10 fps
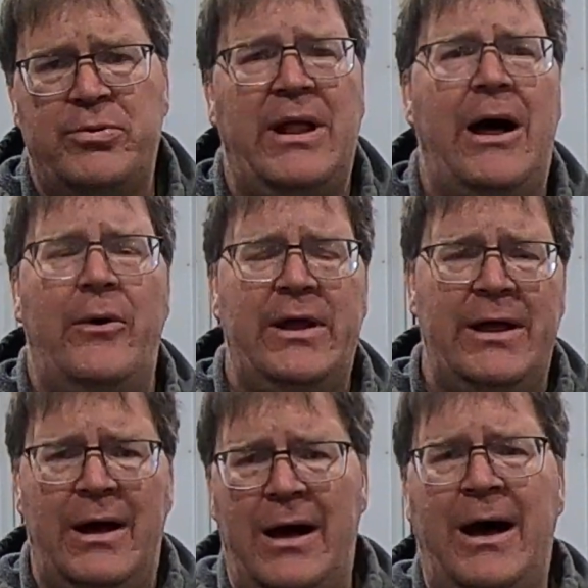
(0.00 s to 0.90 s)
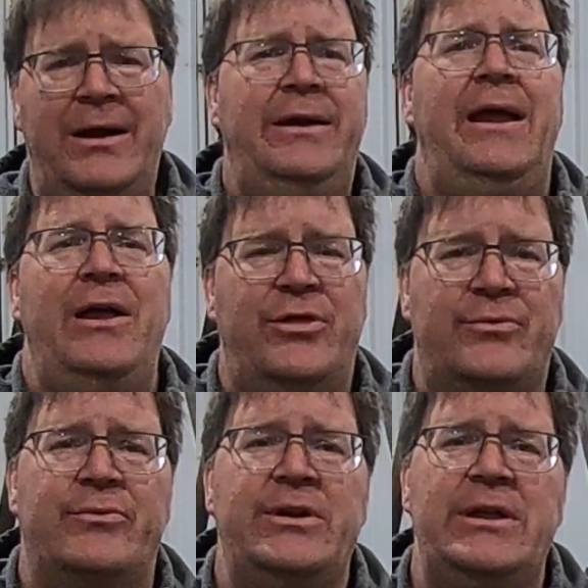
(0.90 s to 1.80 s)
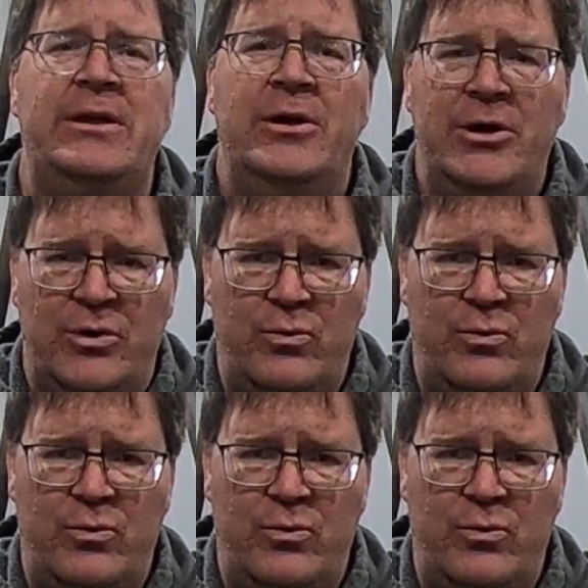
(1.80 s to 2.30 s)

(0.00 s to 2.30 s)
plowing on day three.